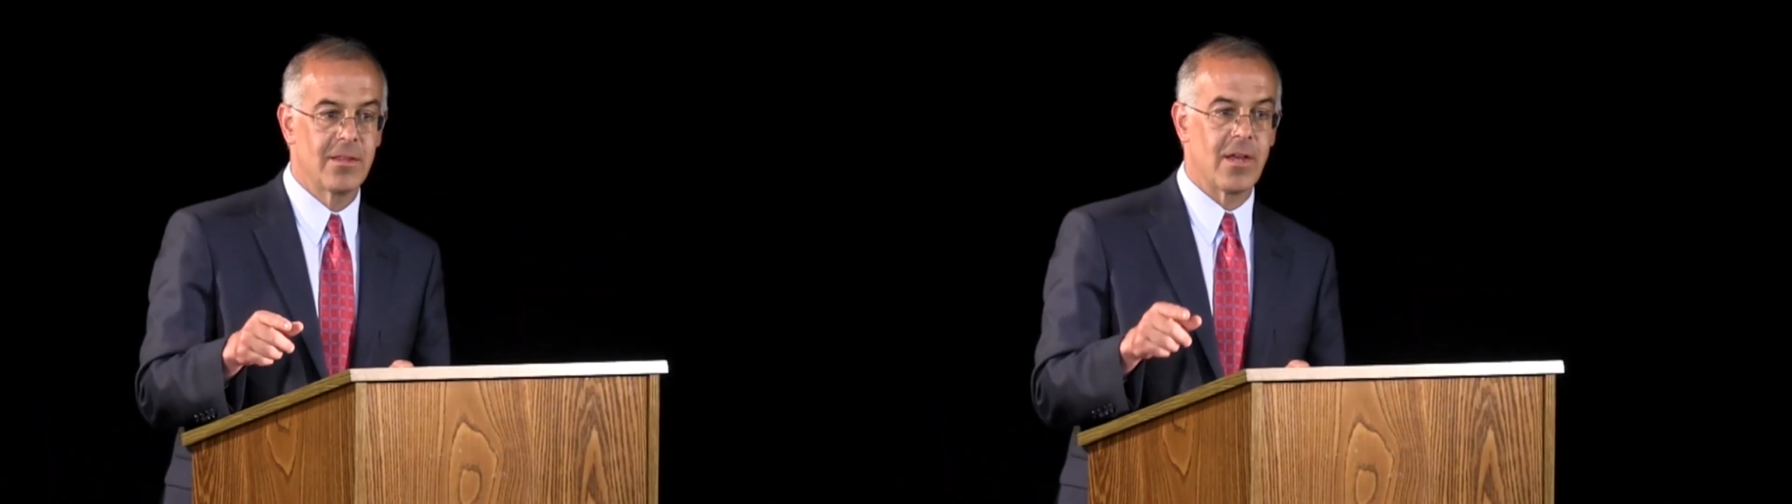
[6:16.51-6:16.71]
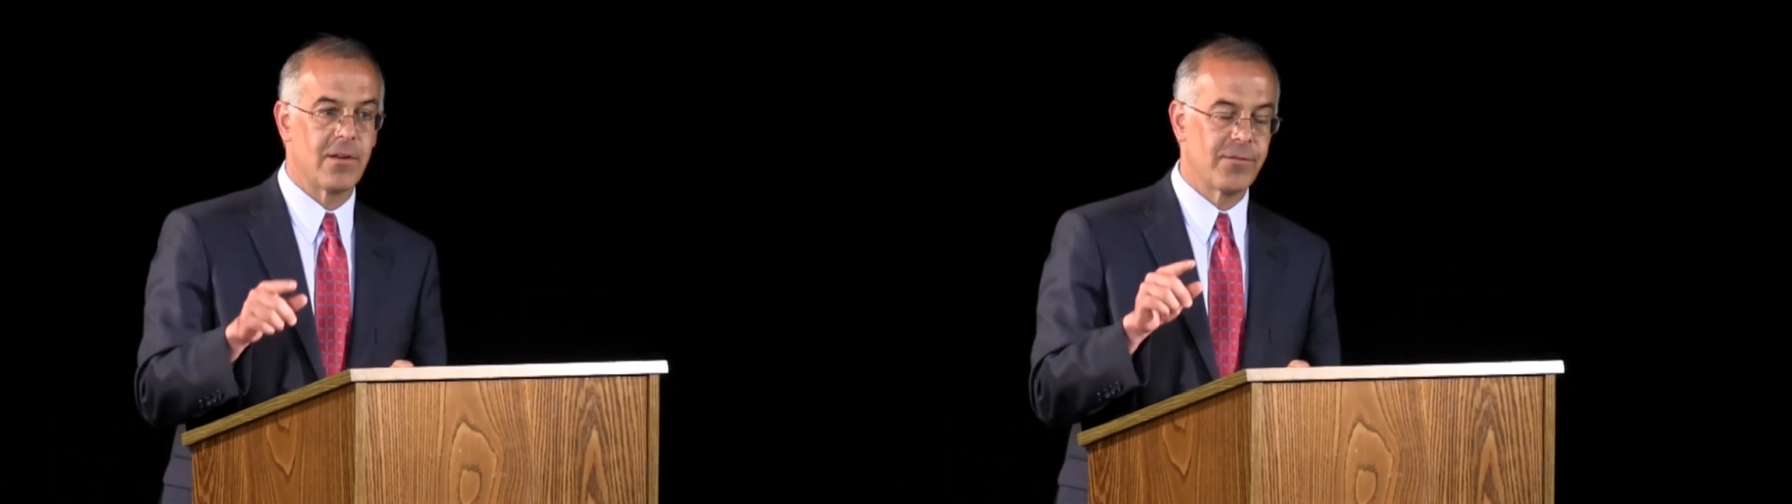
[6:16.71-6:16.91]

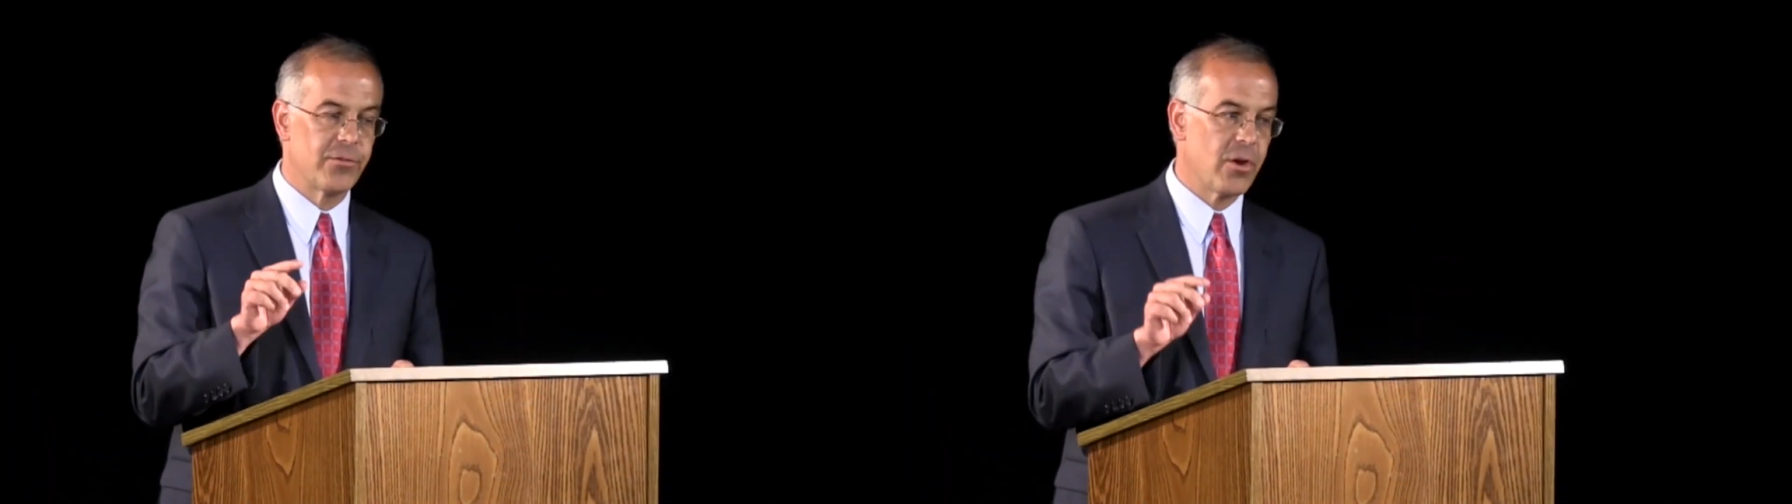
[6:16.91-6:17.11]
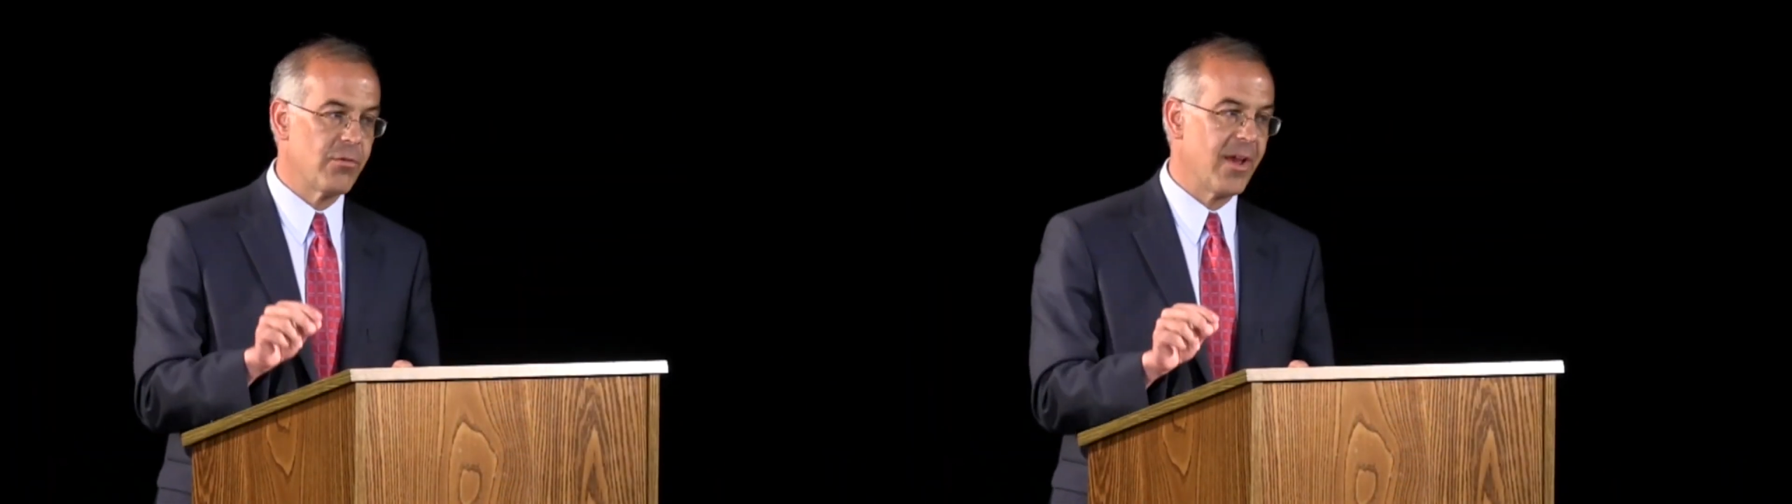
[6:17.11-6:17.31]
That if you
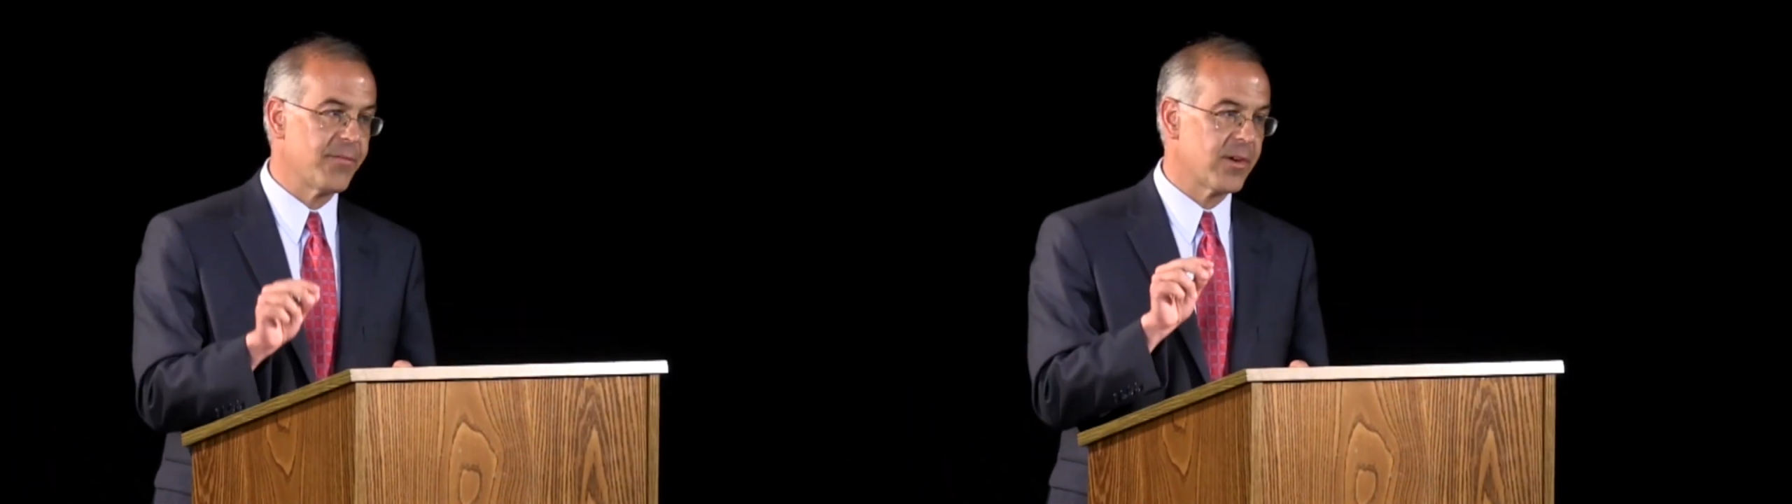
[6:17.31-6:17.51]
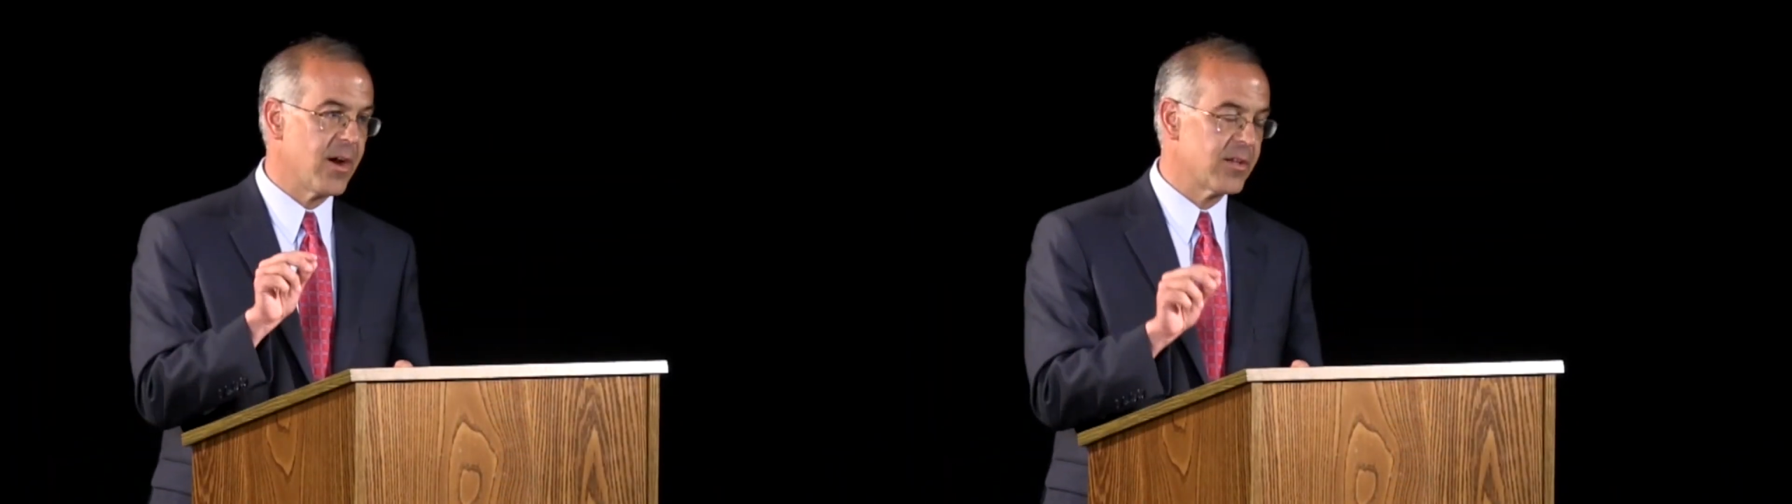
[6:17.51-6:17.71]
don't have
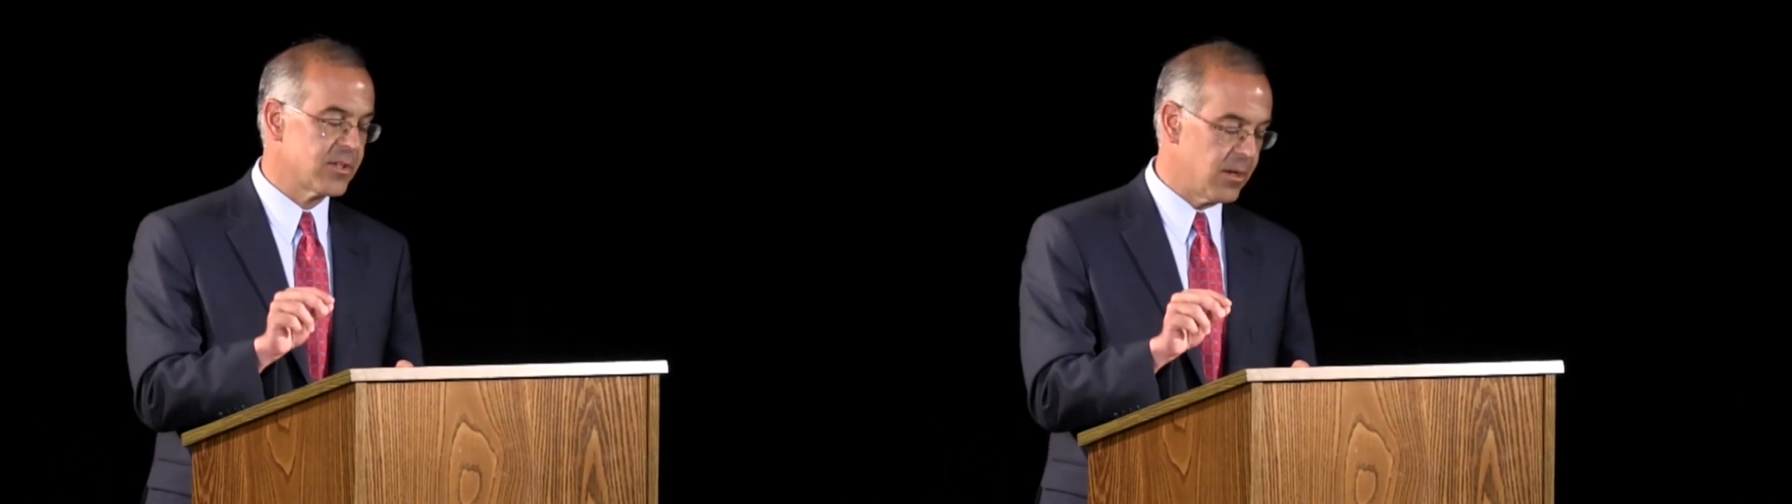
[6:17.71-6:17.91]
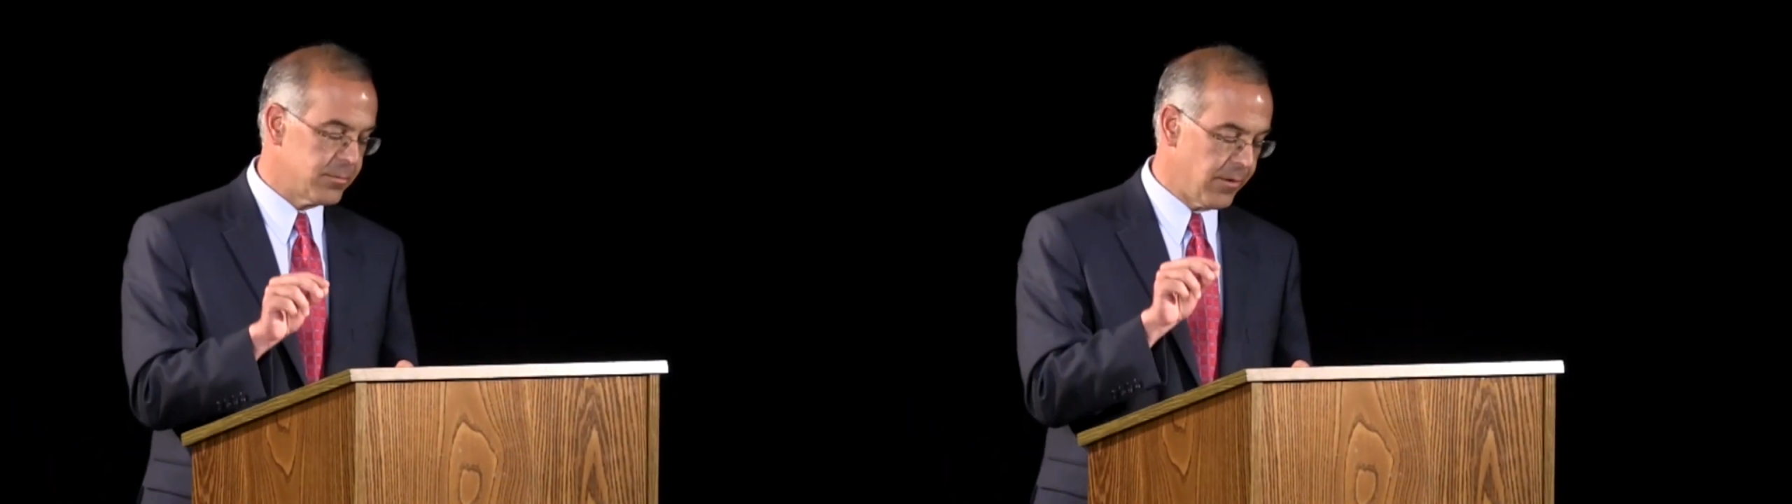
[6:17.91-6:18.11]
the concept